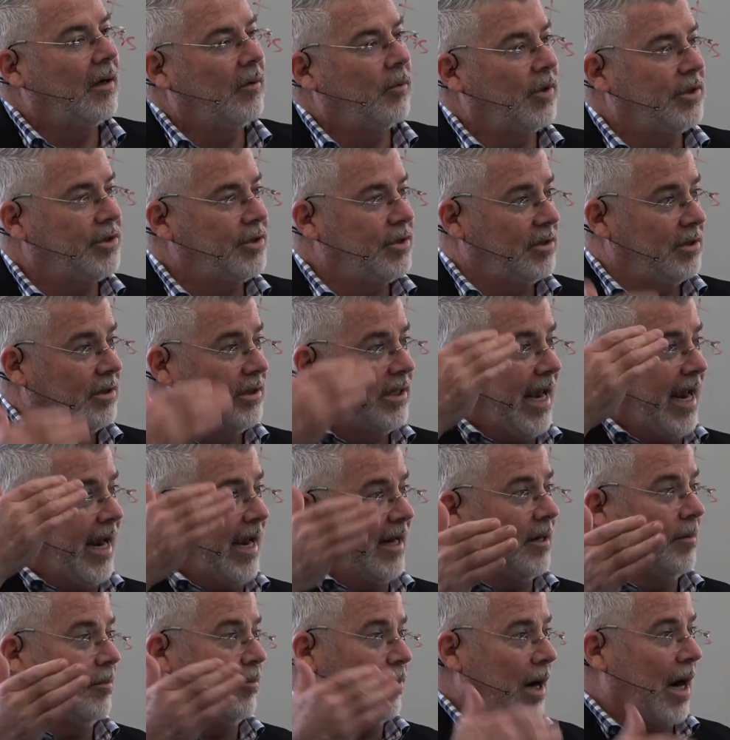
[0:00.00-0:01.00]
which is
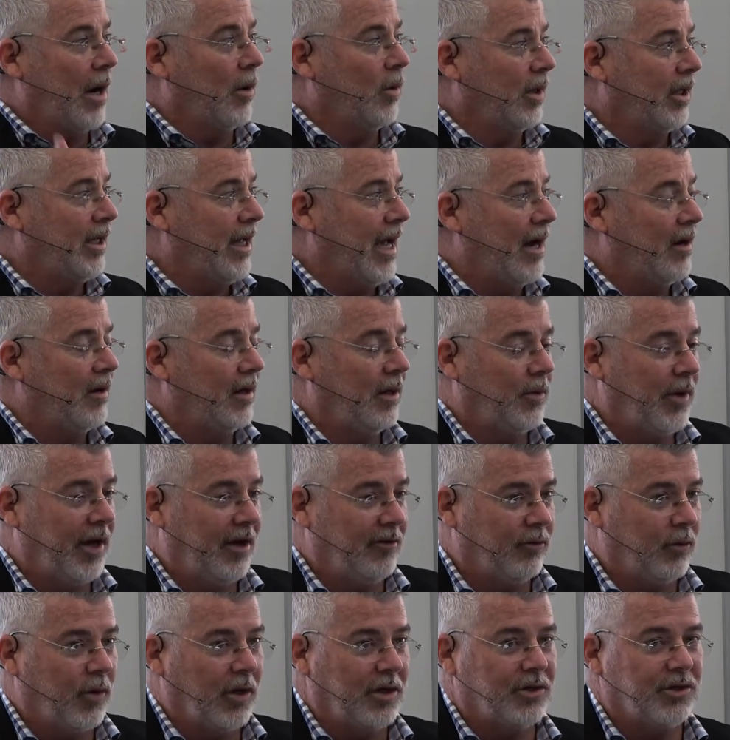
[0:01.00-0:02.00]
Dade and Broward County. We
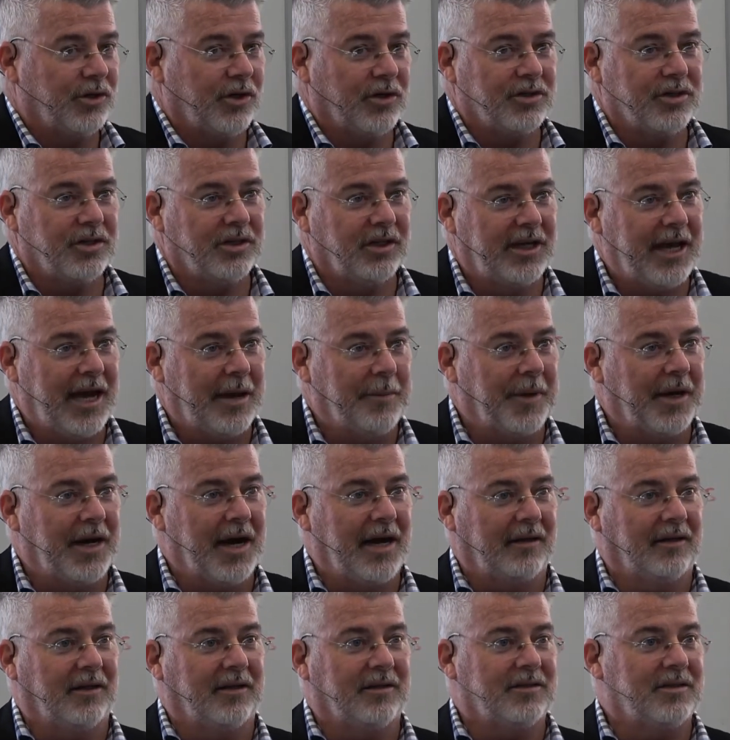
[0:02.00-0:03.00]
have one church in Cayman
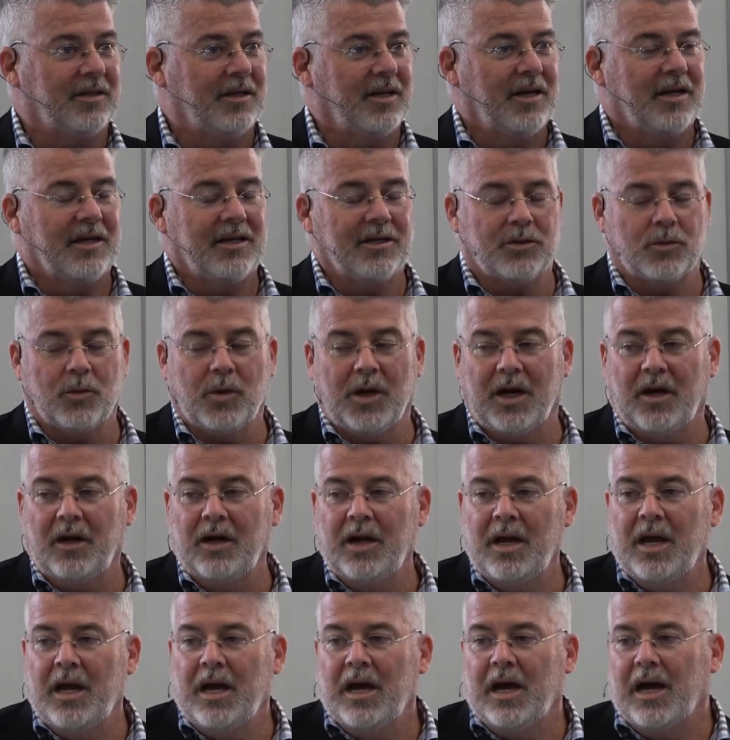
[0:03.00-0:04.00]
Islands as well.
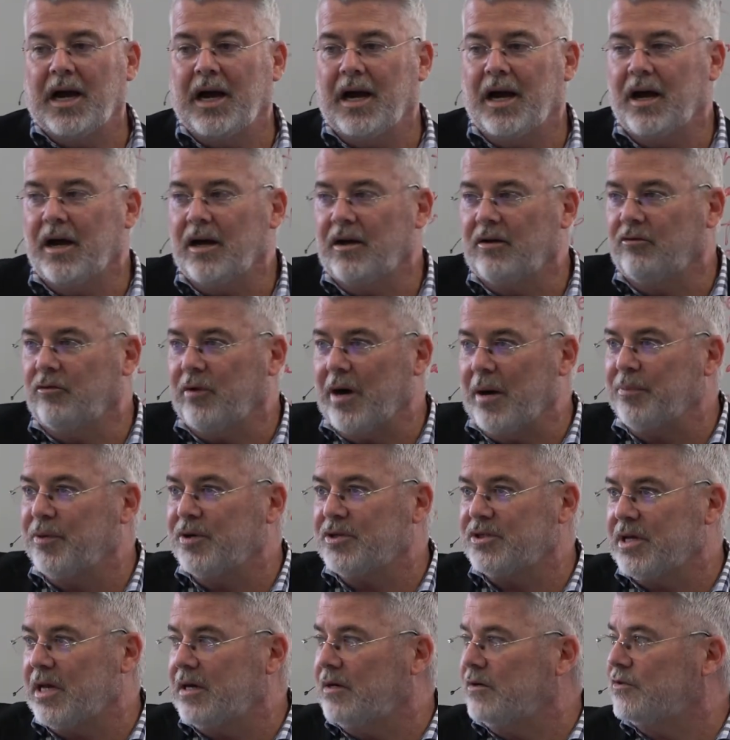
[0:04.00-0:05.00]

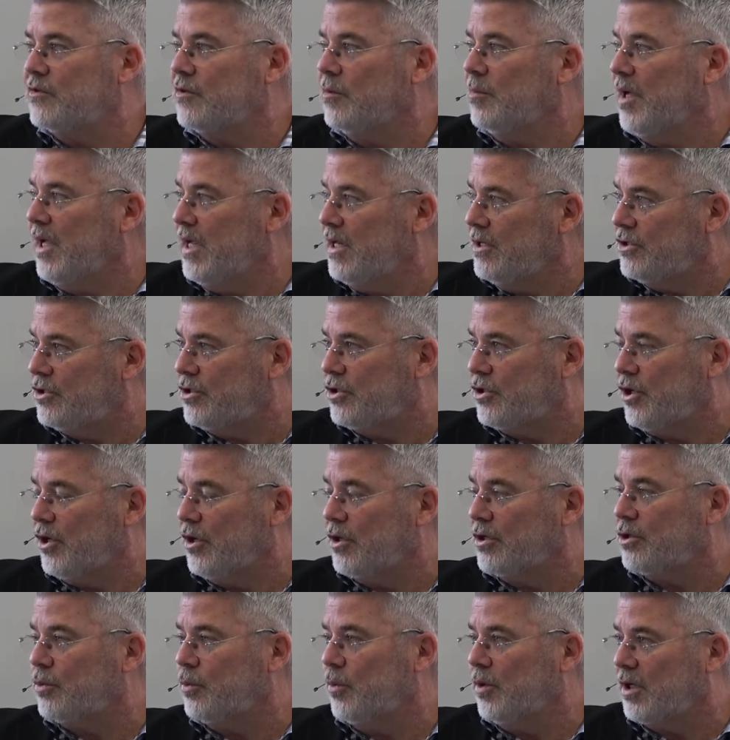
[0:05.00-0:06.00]
Representatives from each
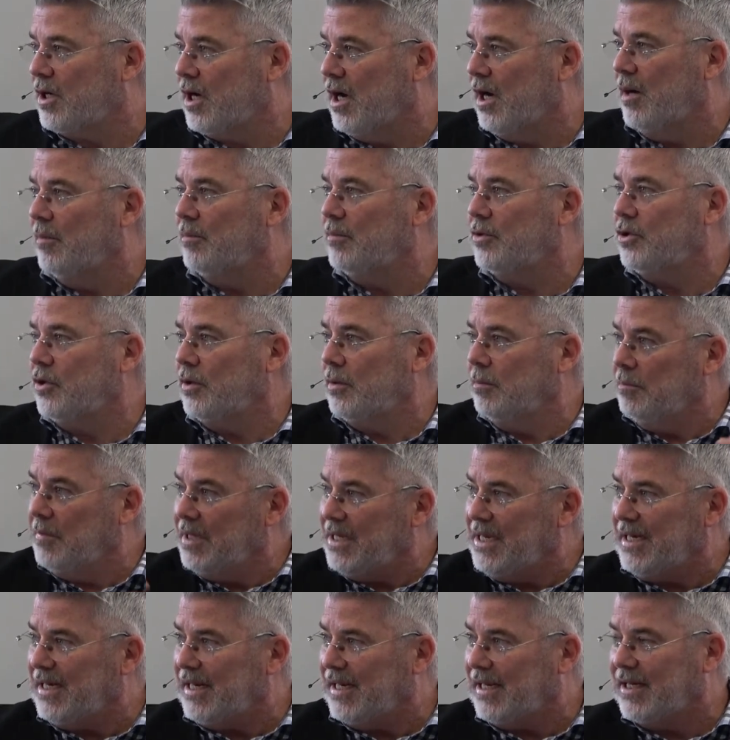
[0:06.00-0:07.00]
church will come to a
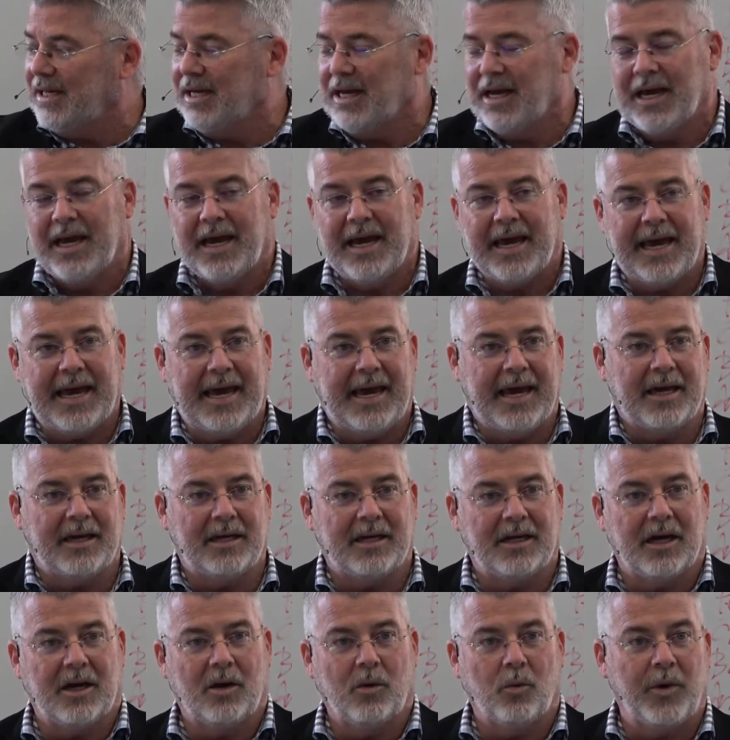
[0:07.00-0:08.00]
meeting,
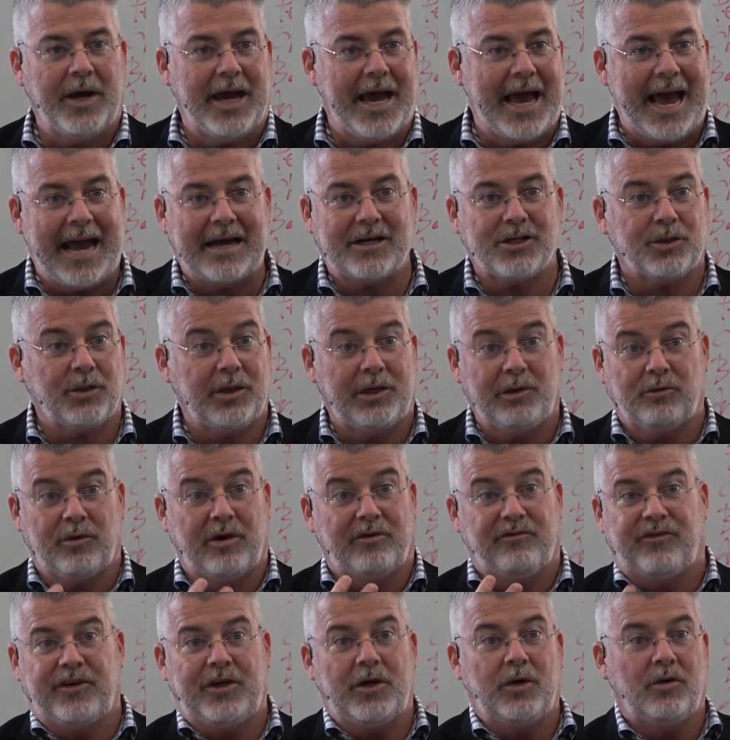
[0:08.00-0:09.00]
and we actually
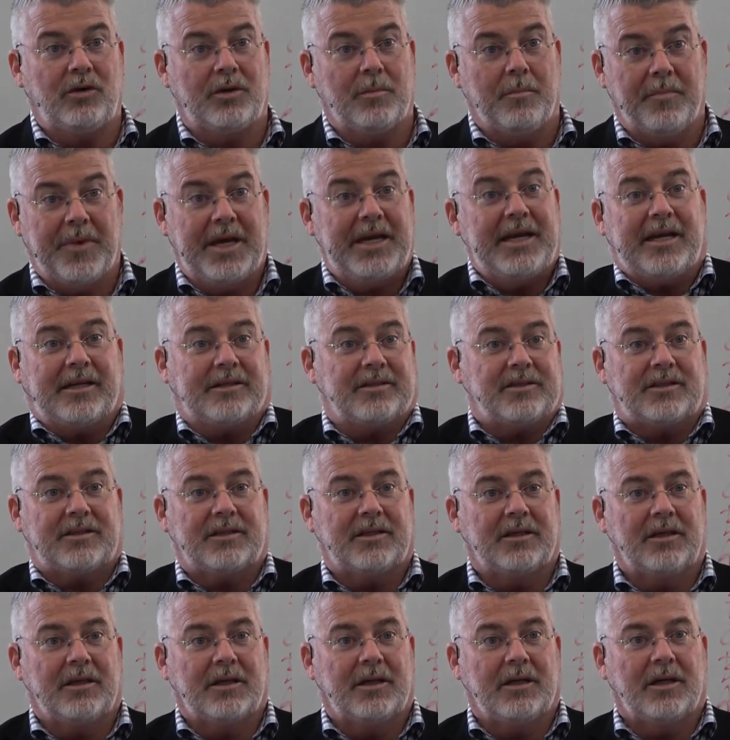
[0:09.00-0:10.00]
review the
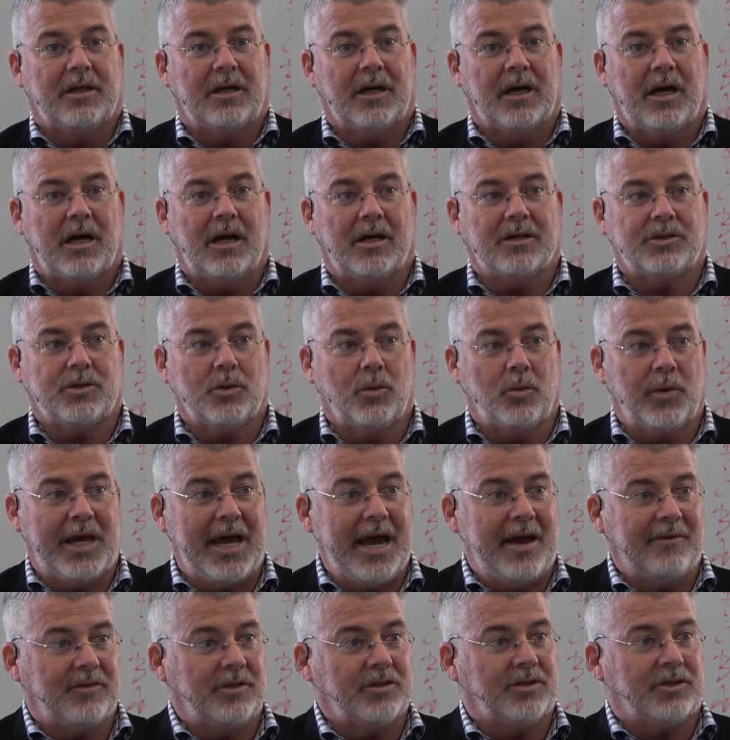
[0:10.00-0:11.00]
minutes. So we
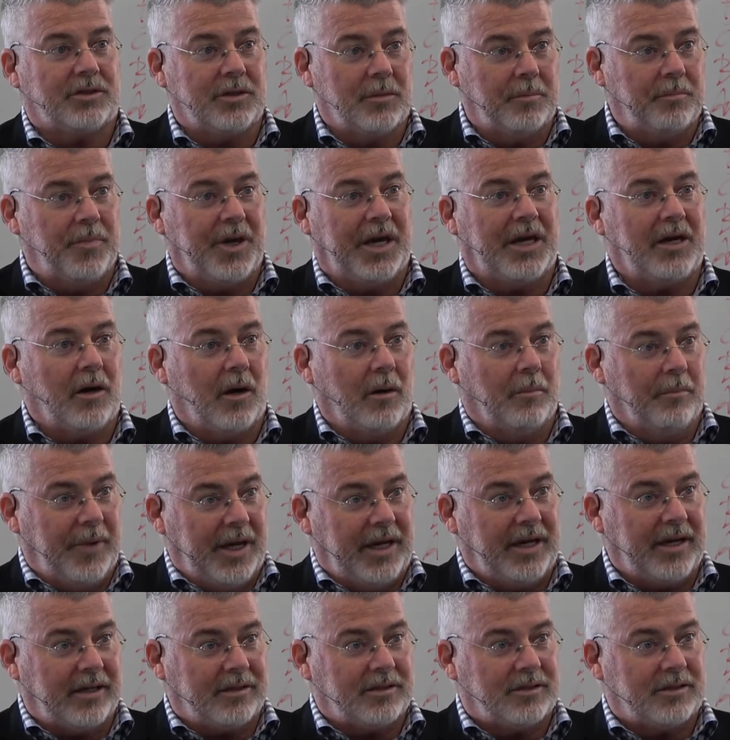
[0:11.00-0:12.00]
have to submit our
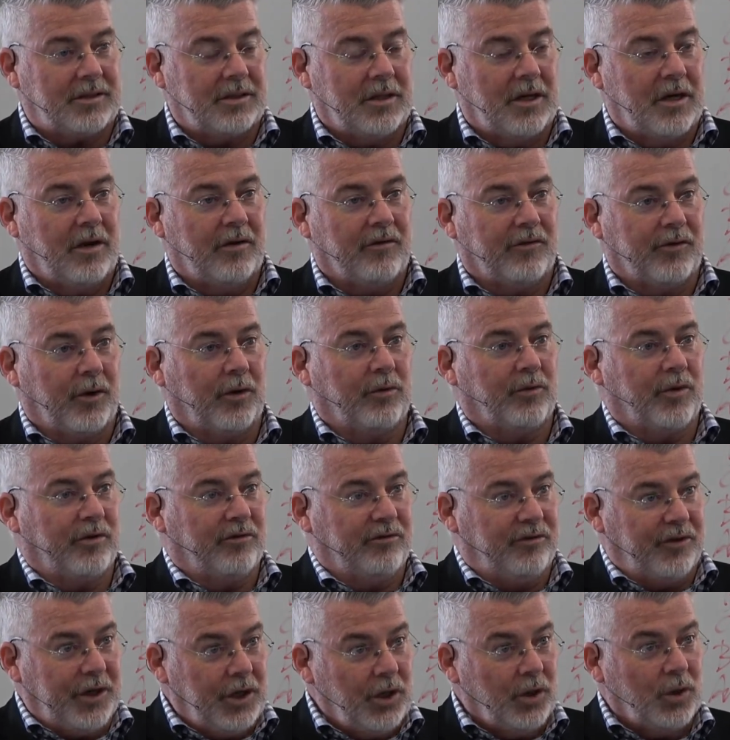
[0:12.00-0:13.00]
minutes for
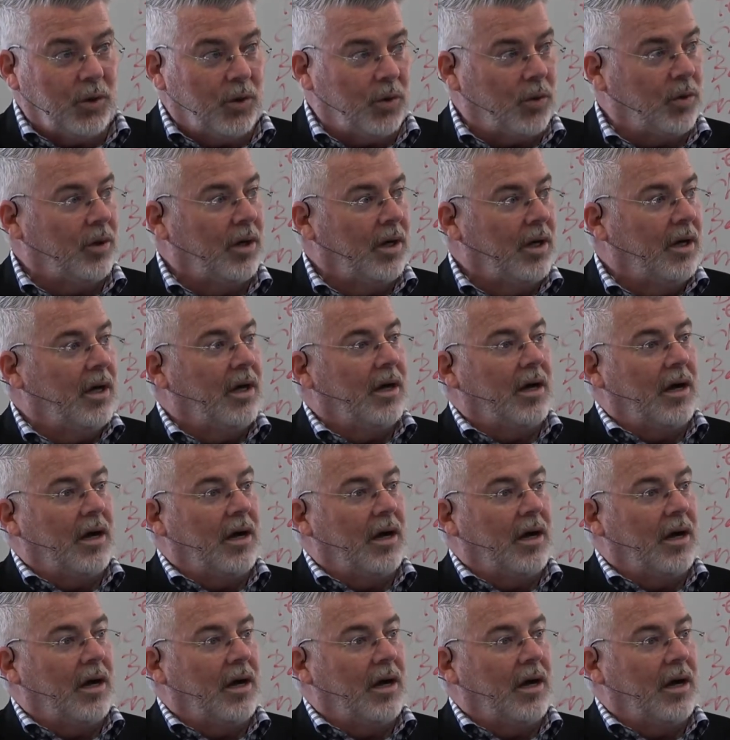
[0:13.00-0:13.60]
review